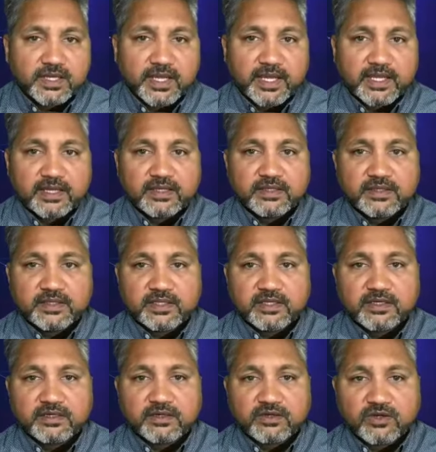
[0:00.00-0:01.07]
And
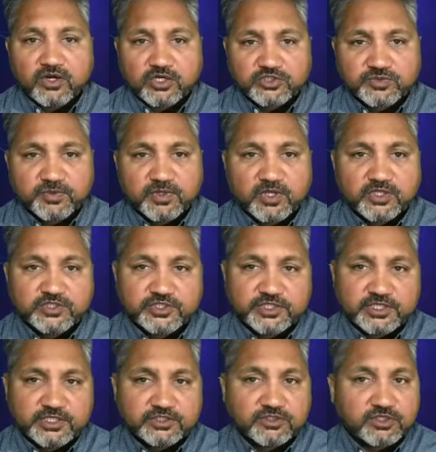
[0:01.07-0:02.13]
their cosmology
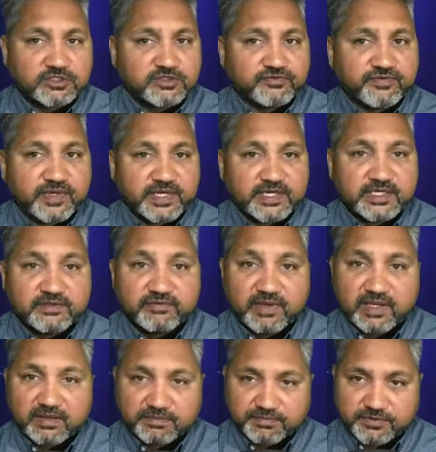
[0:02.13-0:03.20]
is also very
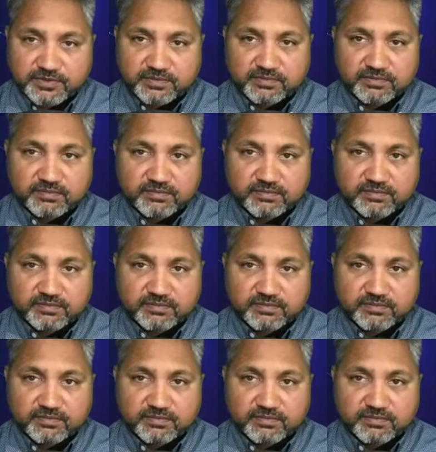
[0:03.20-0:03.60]
developed.